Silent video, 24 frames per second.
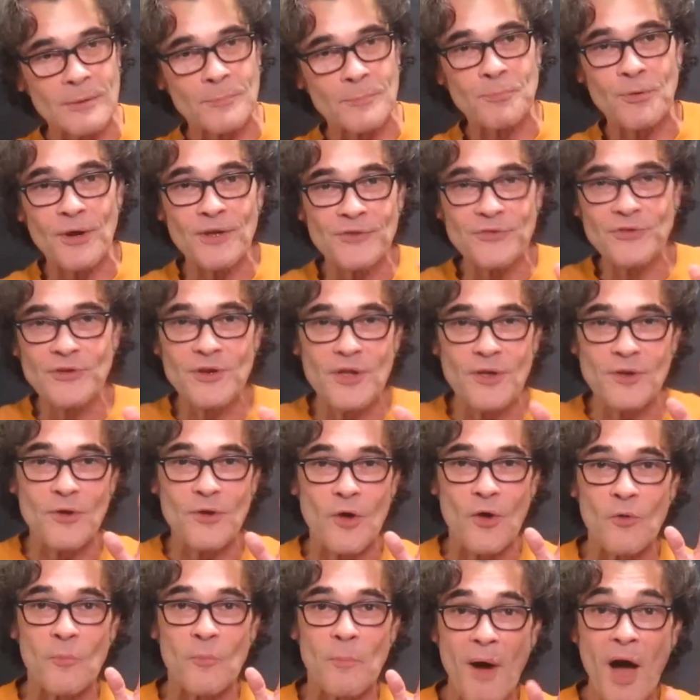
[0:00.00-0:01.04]
President
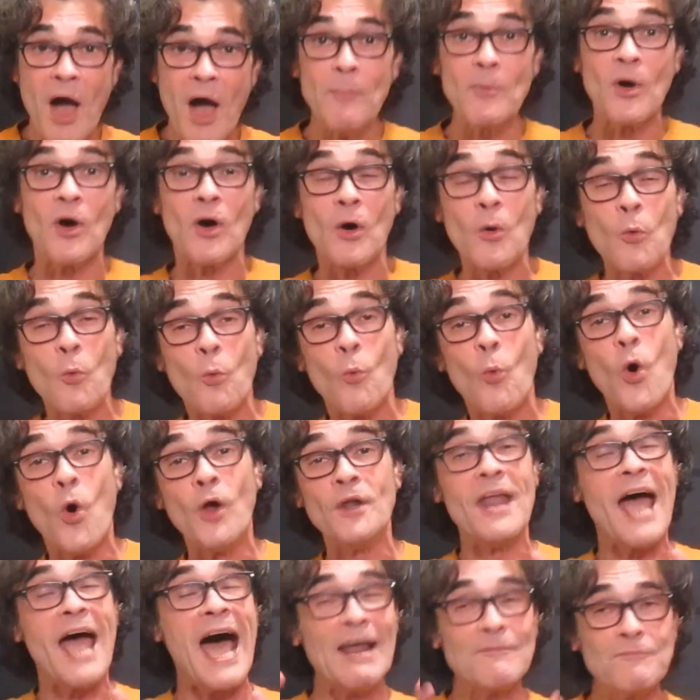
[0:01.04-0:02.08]
Obama
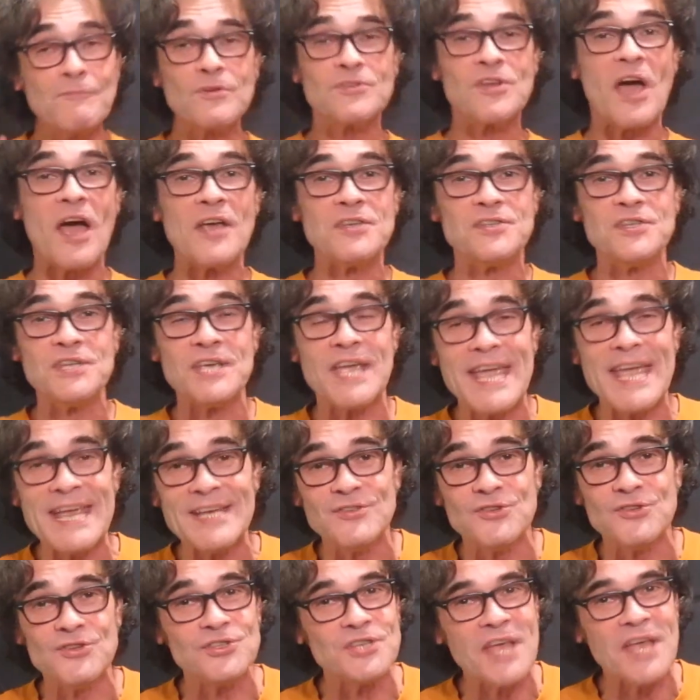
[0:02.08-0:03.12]
won Advertising
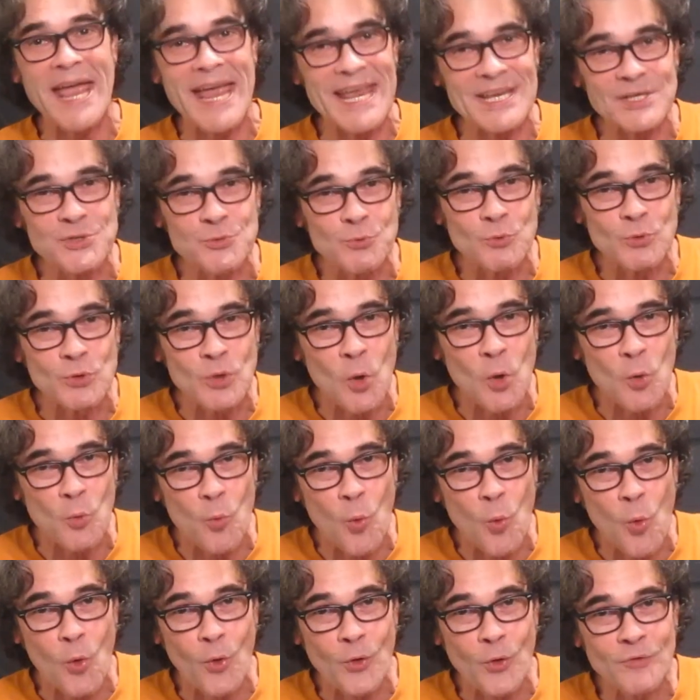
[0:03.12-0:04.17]
Age's annual
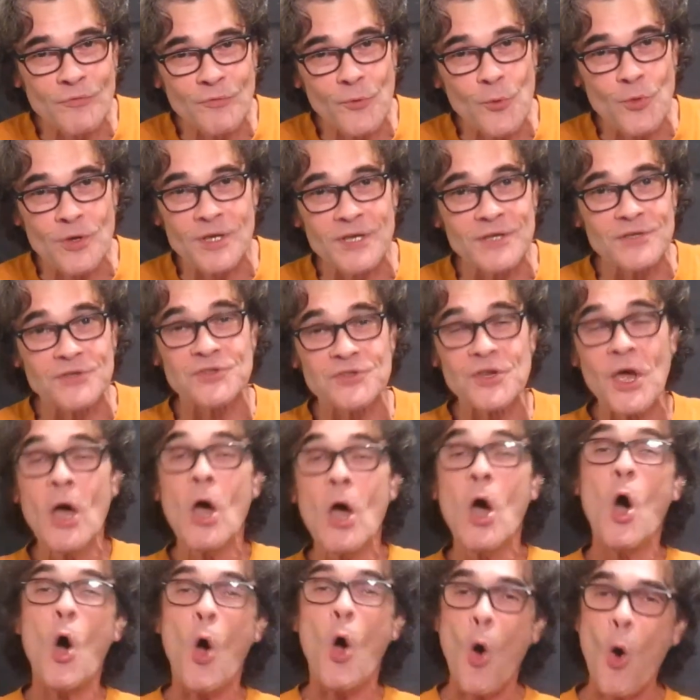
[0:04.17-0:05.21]
award for his
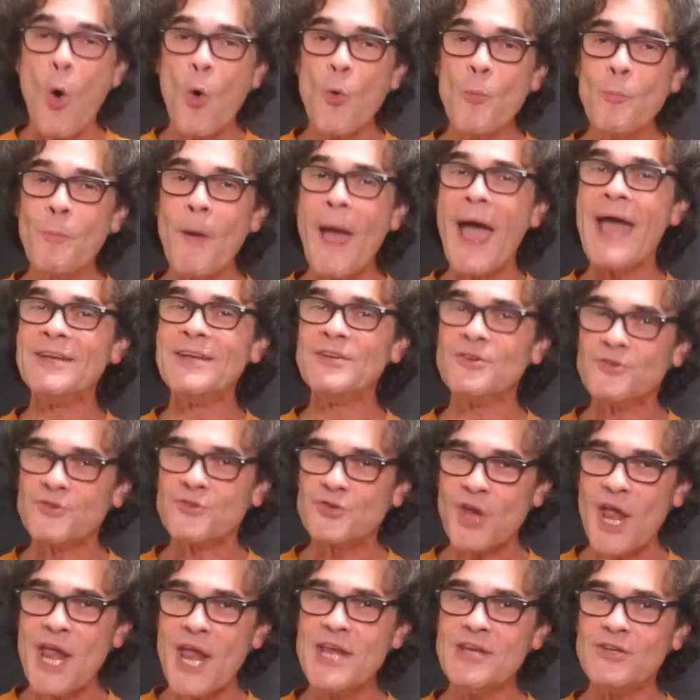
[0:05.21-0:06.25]
Hope and
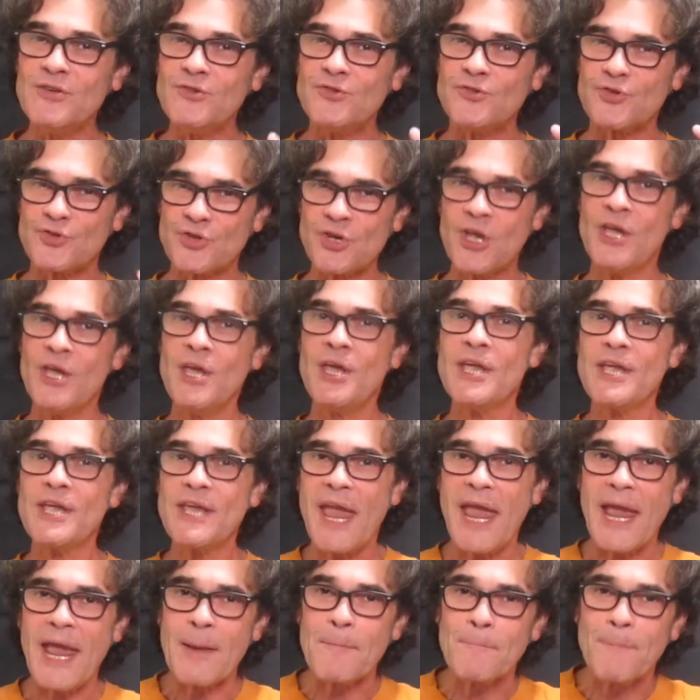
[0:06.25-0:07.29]
Change
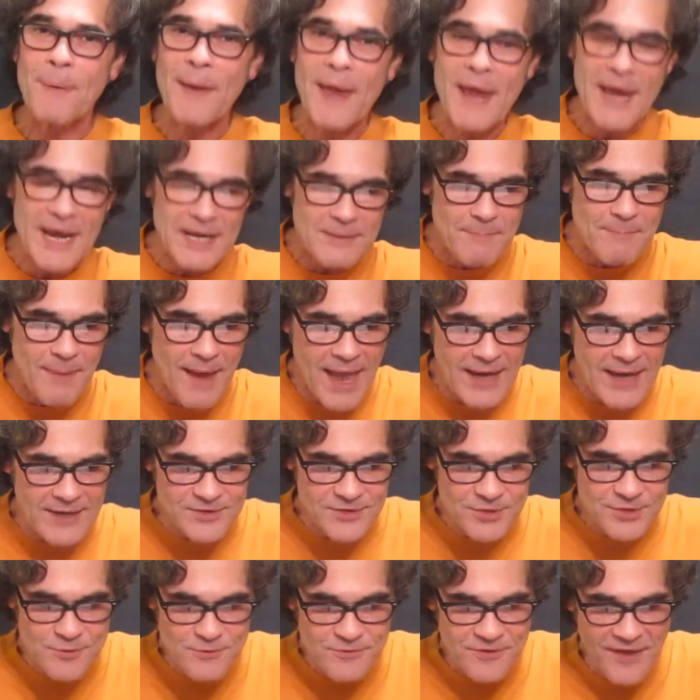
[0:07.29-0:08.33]
campaign back in
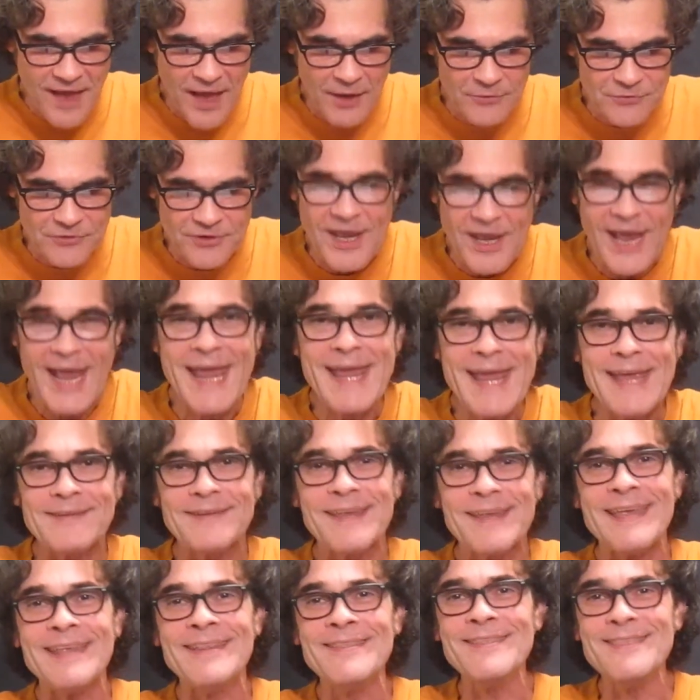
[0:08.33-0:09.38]

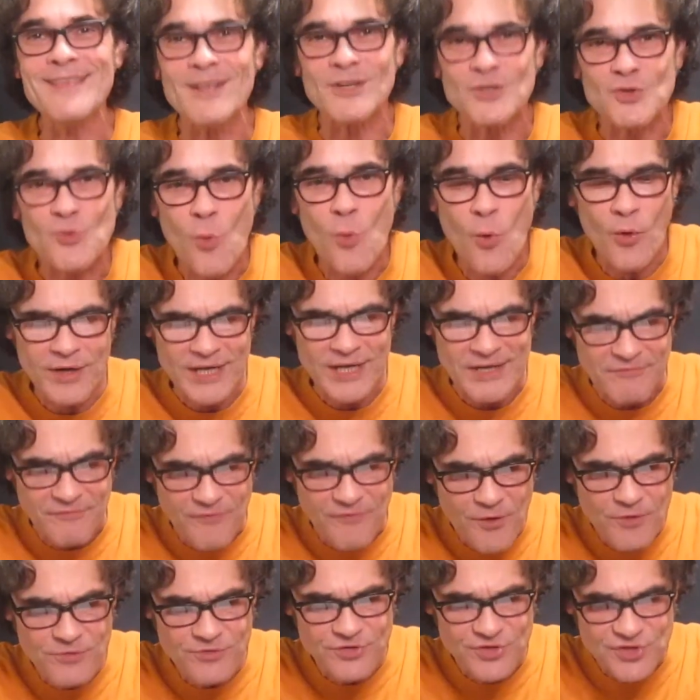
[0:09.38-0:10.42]
2008. In the
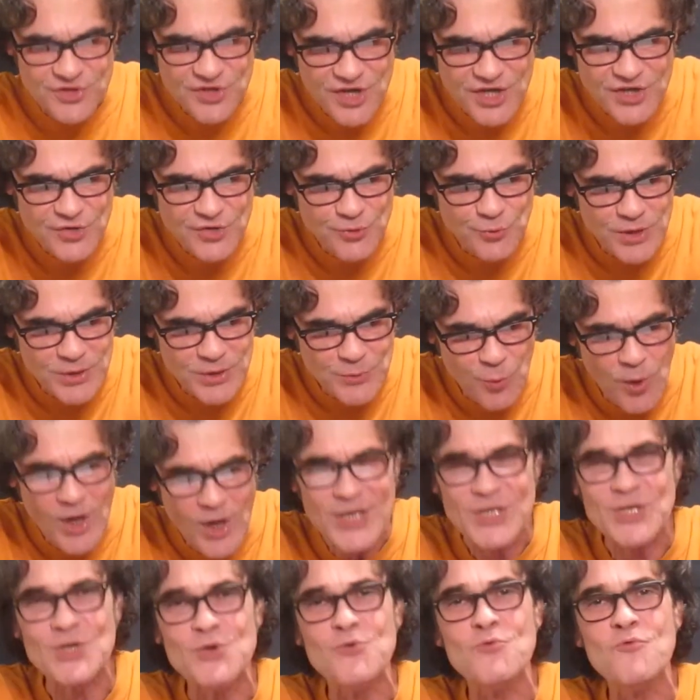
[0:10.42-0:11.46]
21st century,
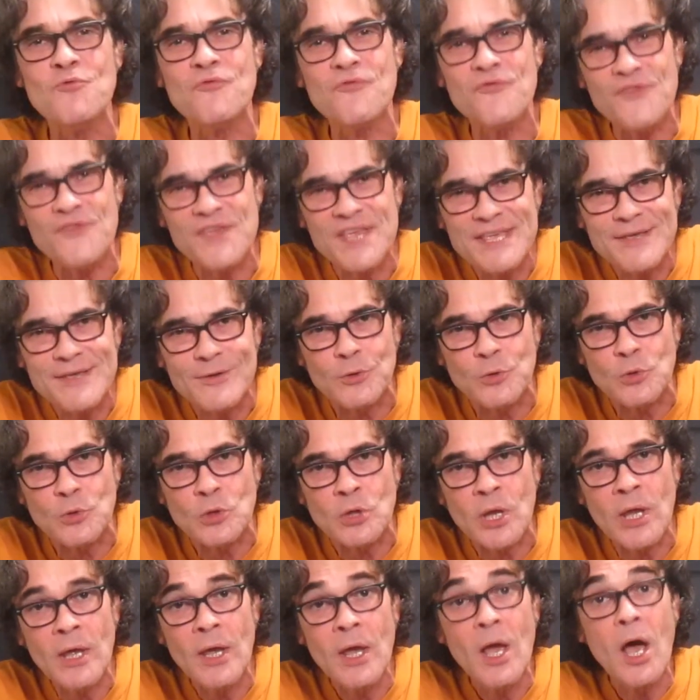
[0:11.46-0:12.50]
what you
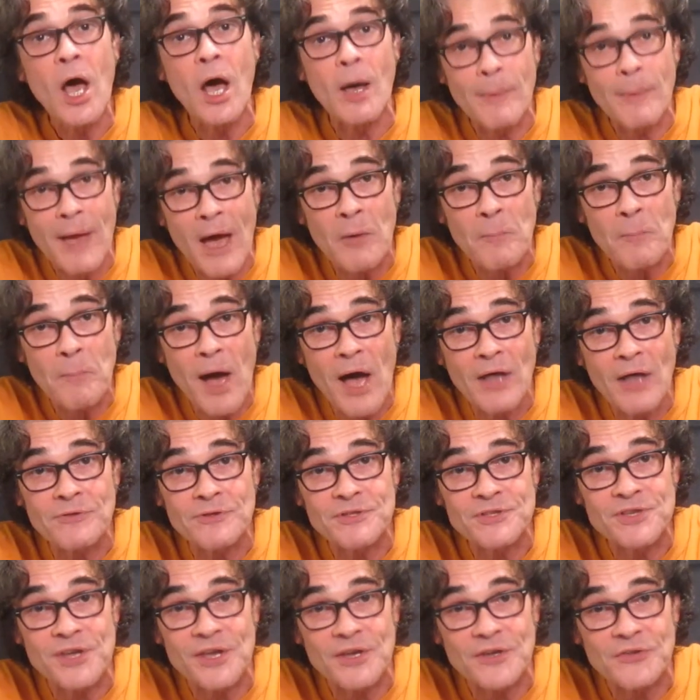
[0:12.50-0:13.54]
feel about
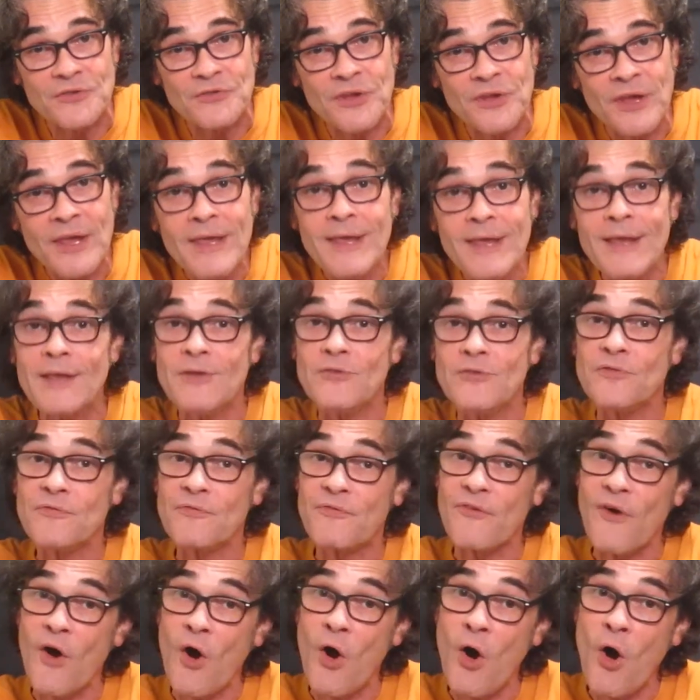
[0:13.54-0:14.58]
politics is
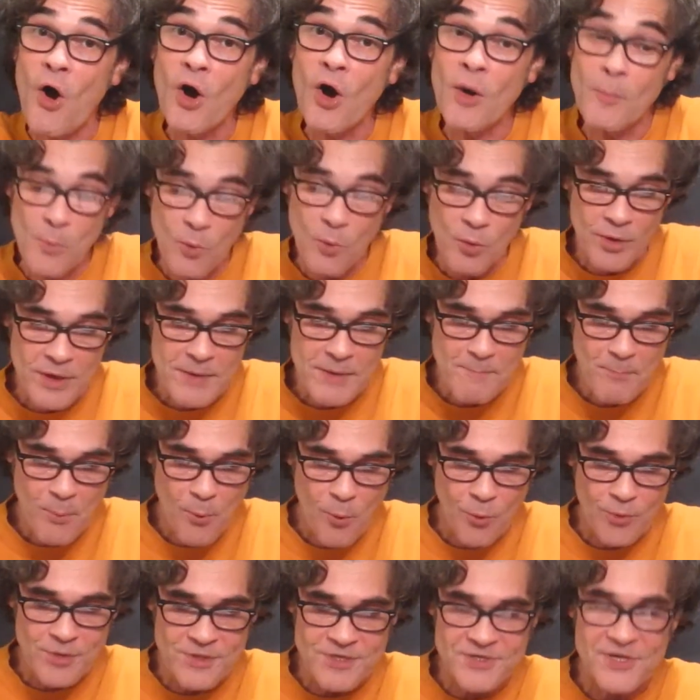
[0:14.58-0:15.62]
far more
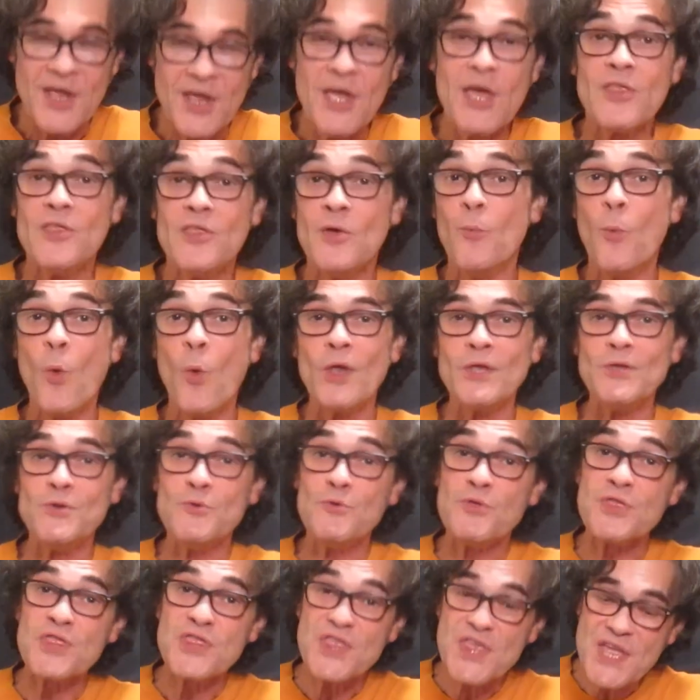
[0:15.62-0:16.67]
important than what
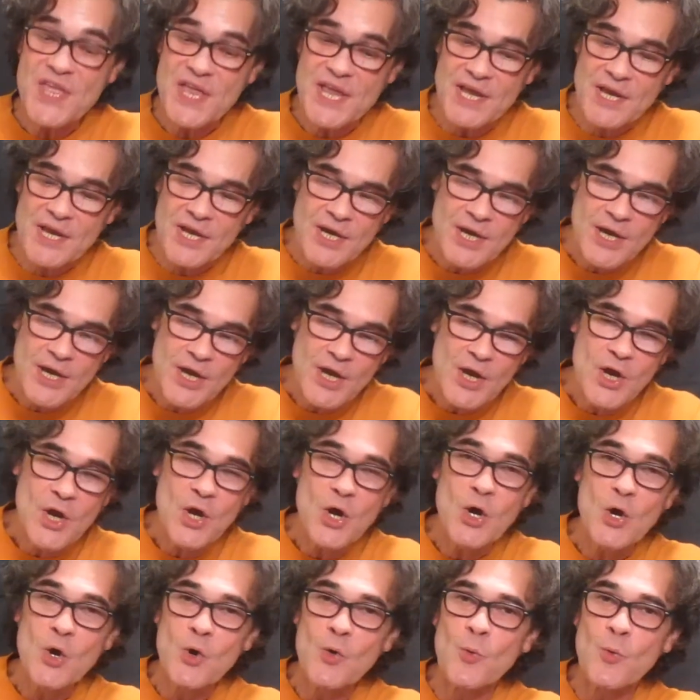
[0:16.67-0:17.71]
you think,
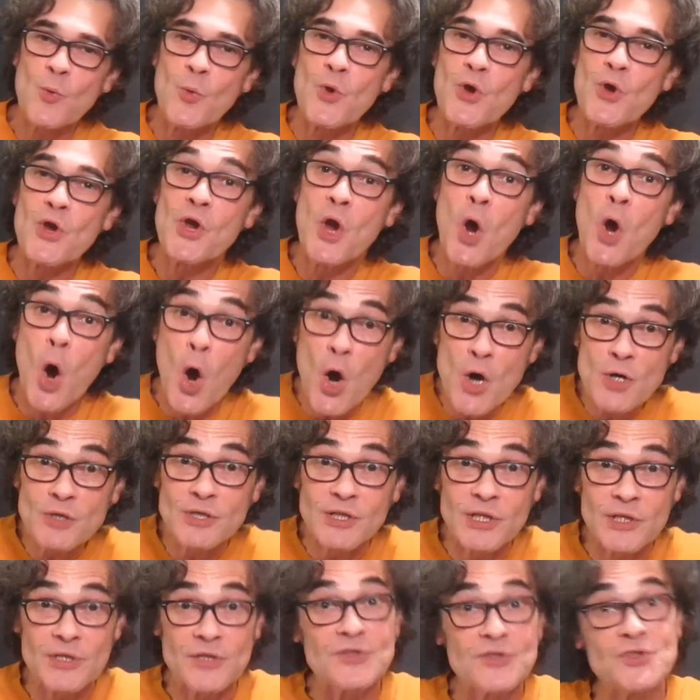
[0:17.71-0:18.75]

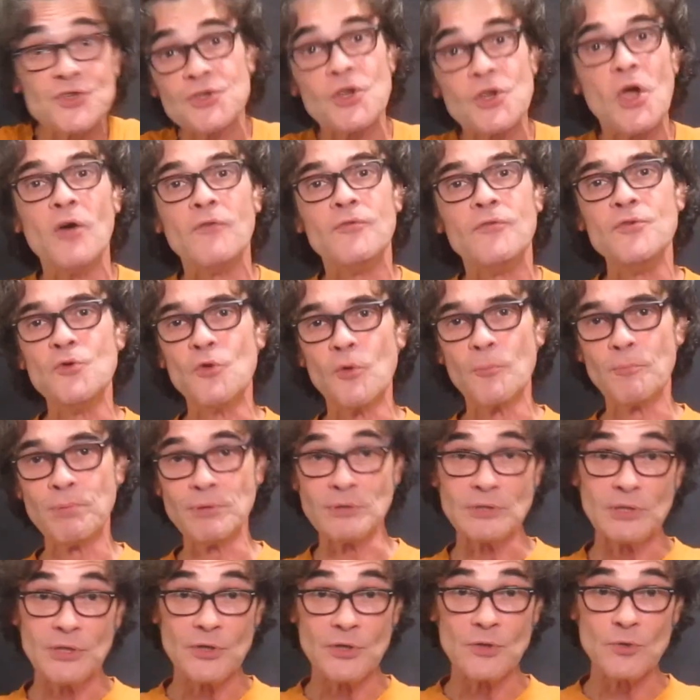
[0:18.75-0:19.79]
regardless of your
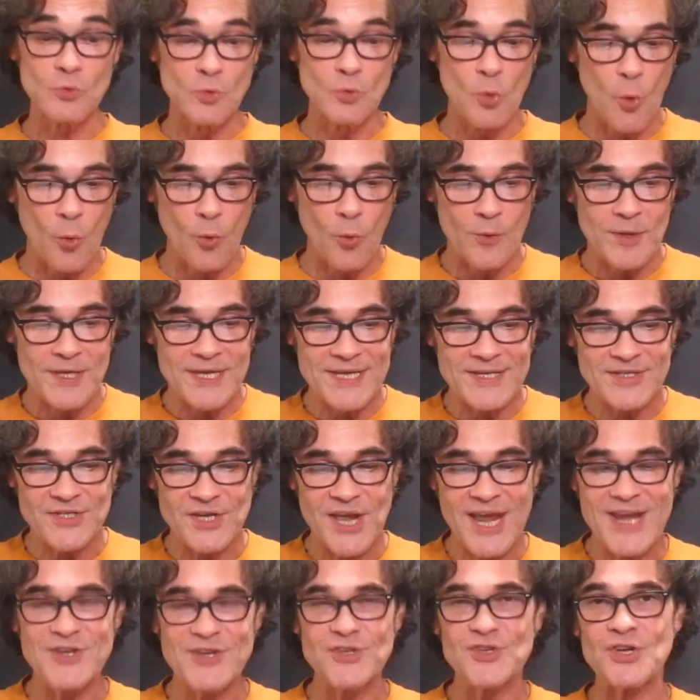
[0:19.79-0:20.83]
political
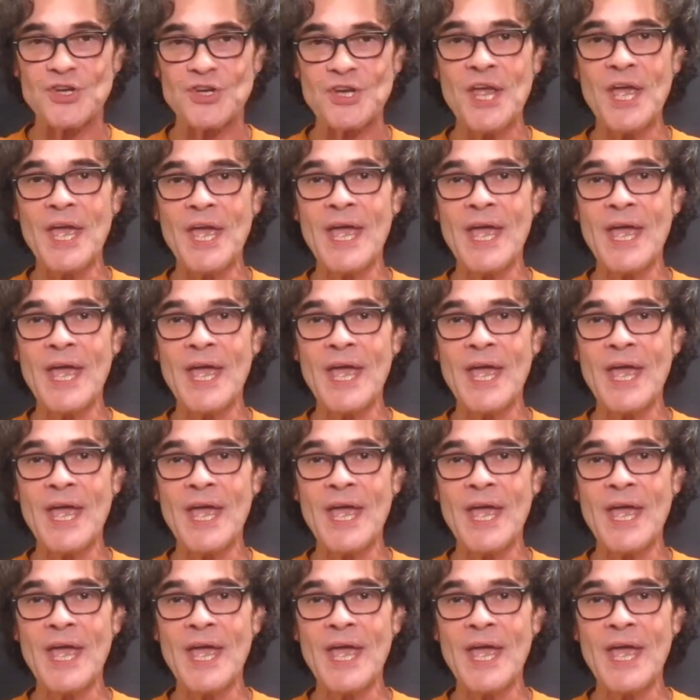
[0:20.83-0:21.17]
orientation.